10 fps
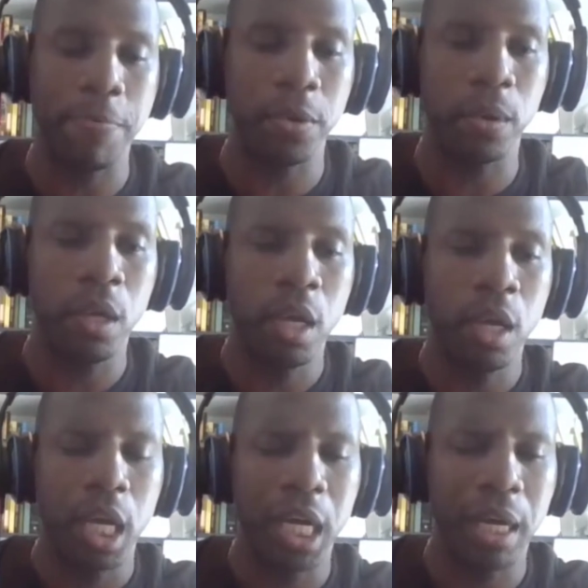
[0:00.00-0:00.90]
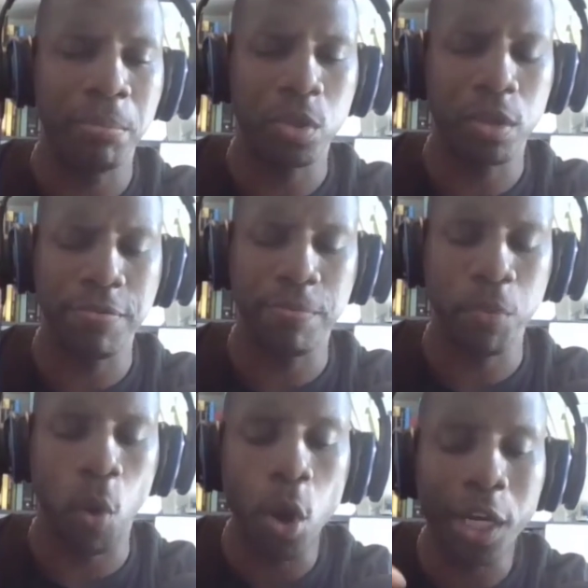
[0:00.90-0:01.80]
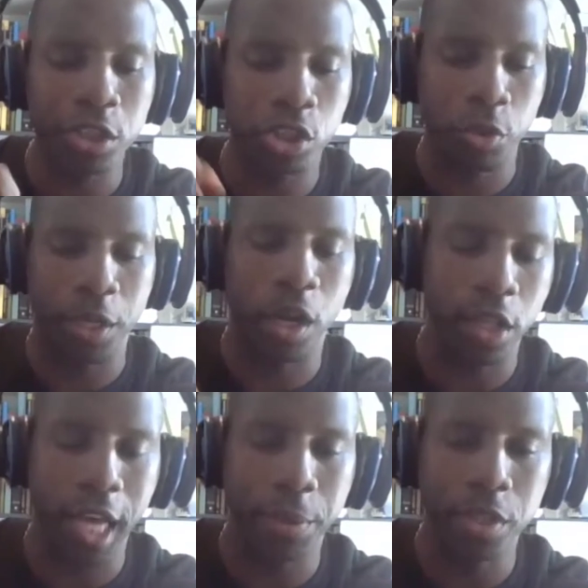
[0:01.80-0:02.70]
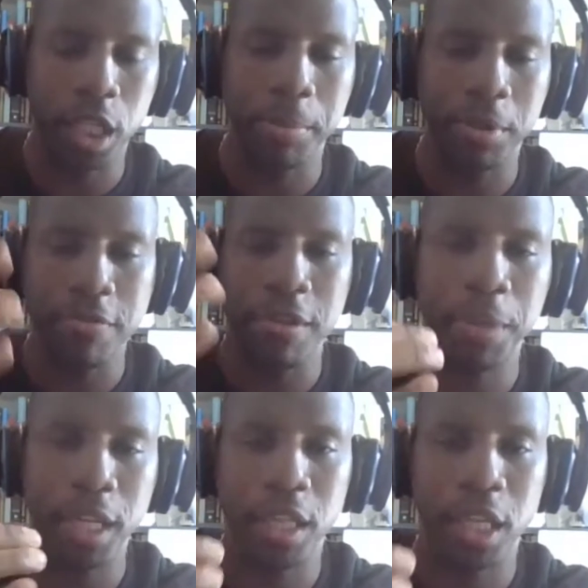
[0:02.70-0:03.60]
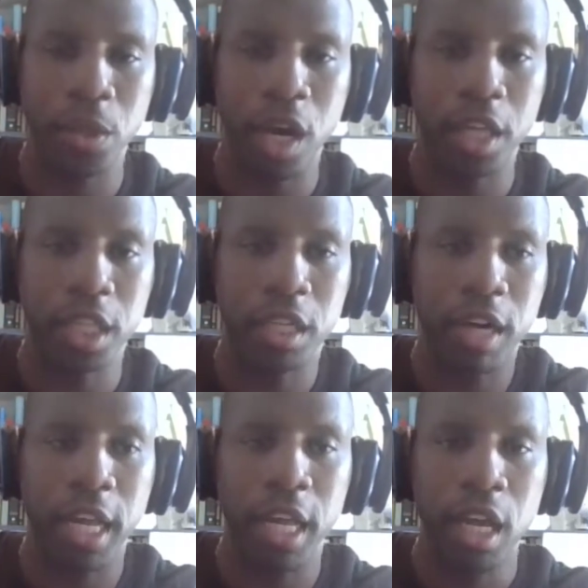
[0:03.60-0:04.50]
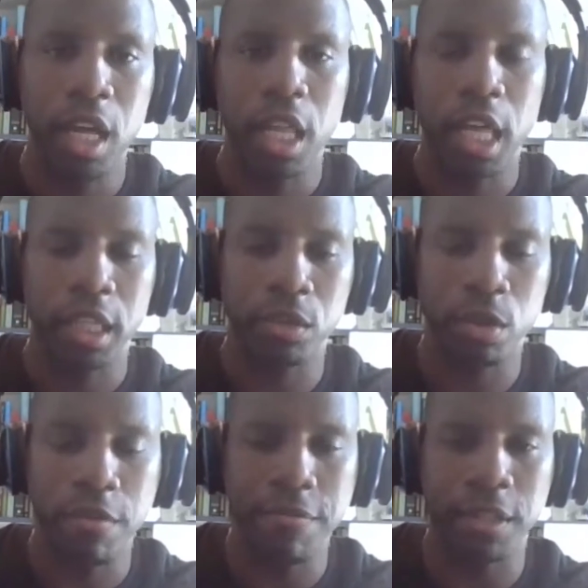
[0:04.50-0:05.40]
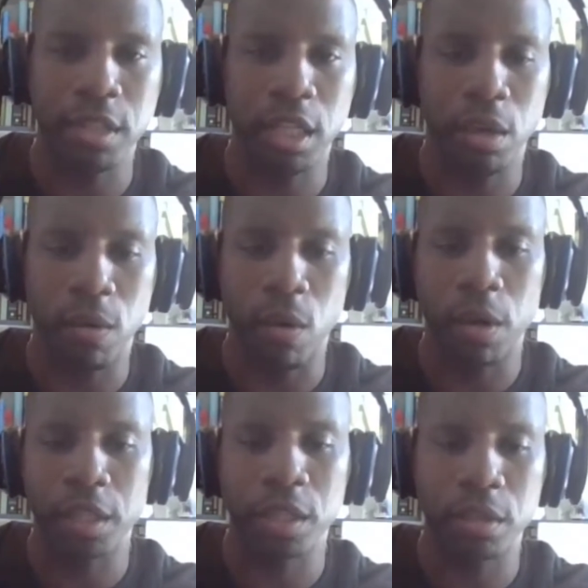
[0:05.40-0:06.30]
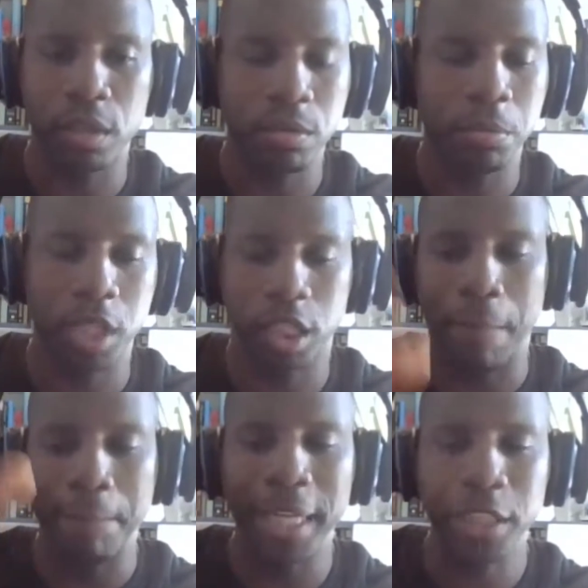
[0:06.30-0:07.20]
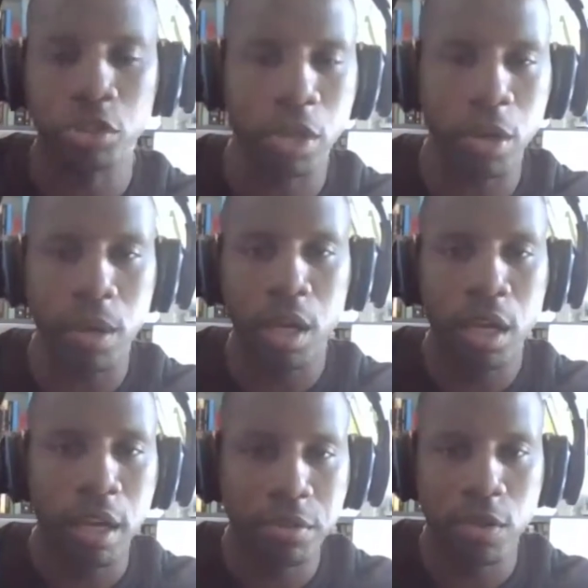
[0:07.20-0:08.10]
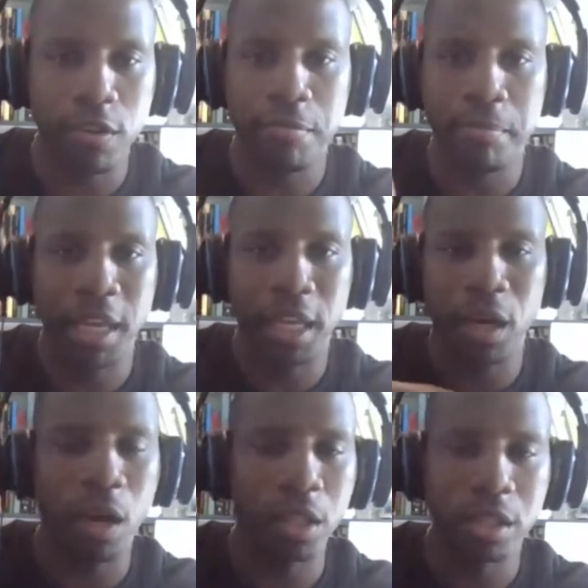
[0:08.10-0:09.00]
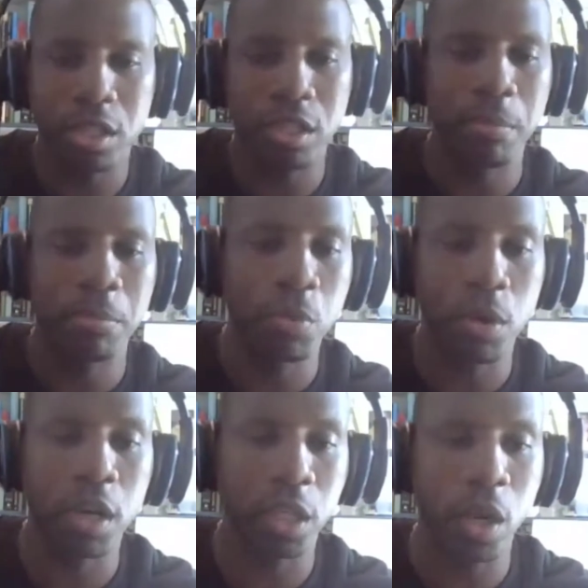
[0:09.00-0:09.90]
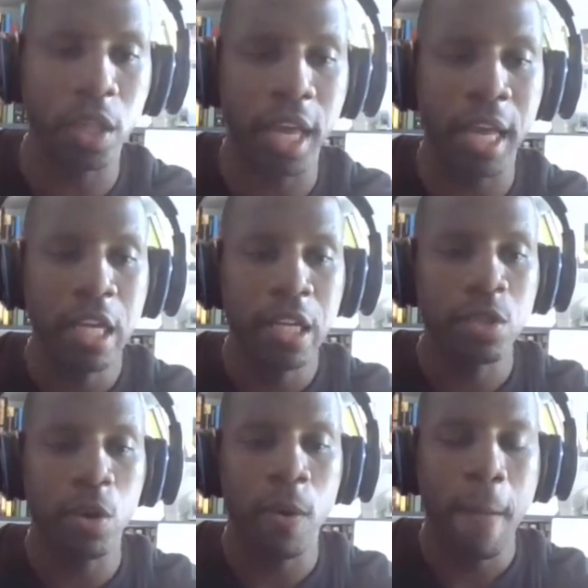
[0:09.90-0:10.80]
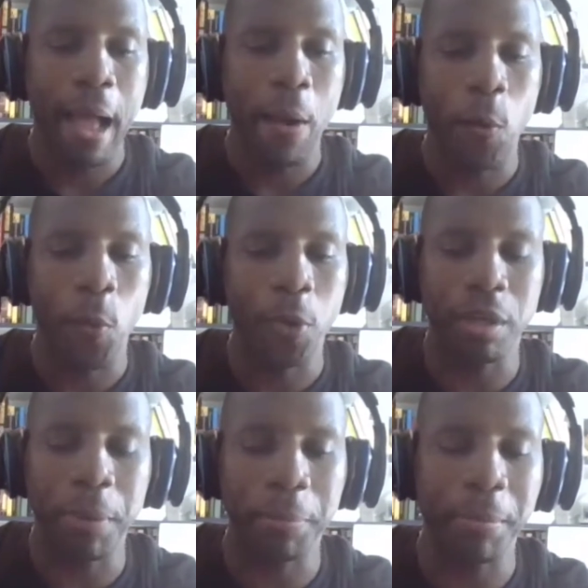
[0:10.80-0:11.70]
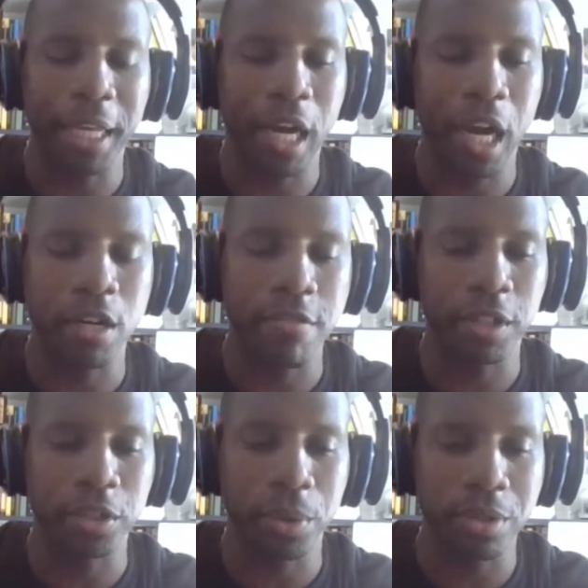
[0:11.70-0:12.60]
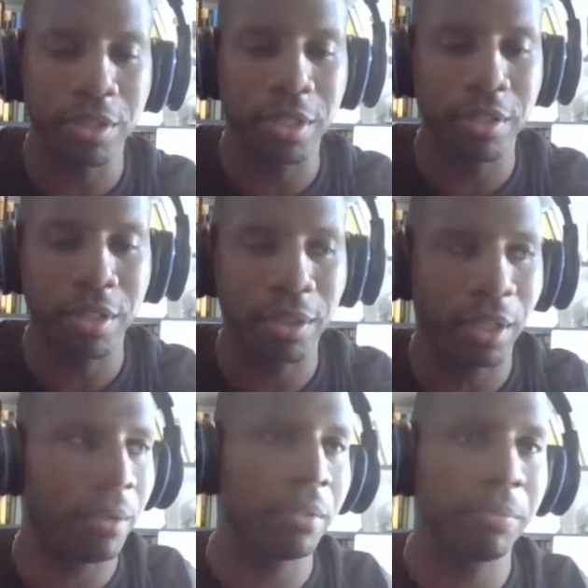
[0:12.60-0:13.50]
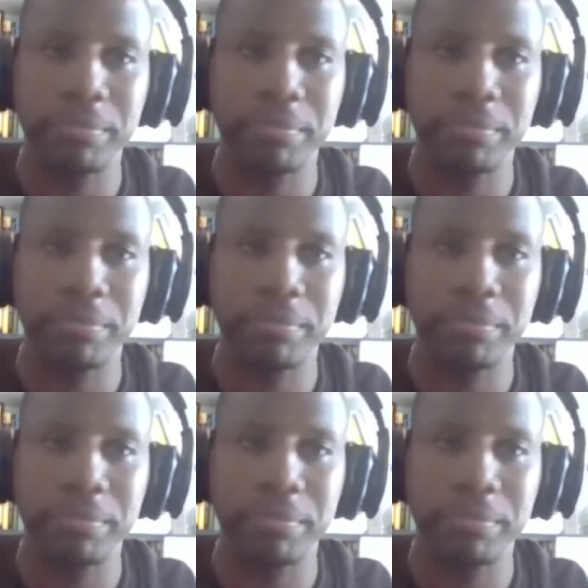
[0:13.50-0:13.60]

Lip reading: fuel, sort of orchestrate all that? You're talking about the VP that you got there, right? Like that sort of is is almost like the maestro of sort of making all the systems work and all that. So some people might hire a virtual assistant and say, okay, well,